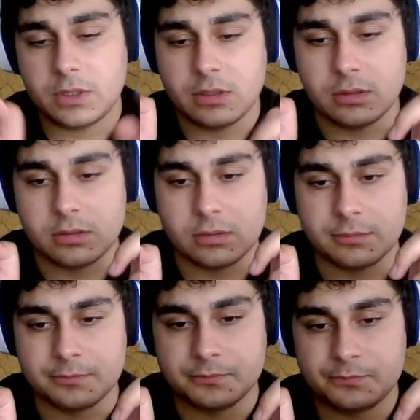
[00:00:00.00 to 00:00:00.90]

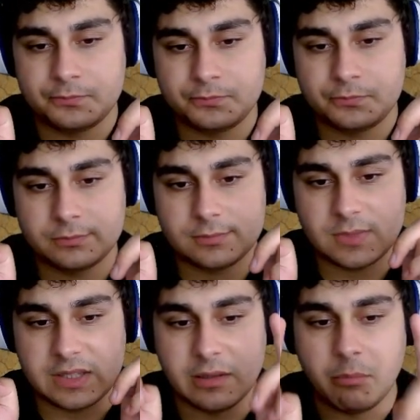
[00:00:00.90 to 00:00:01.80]

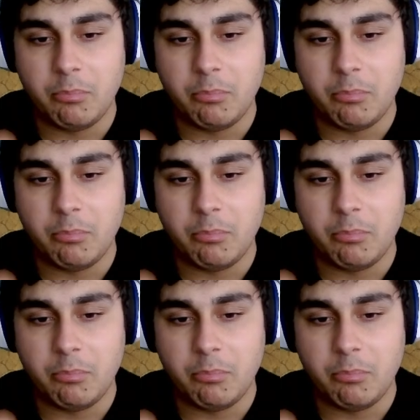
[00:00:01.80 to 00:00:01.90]
the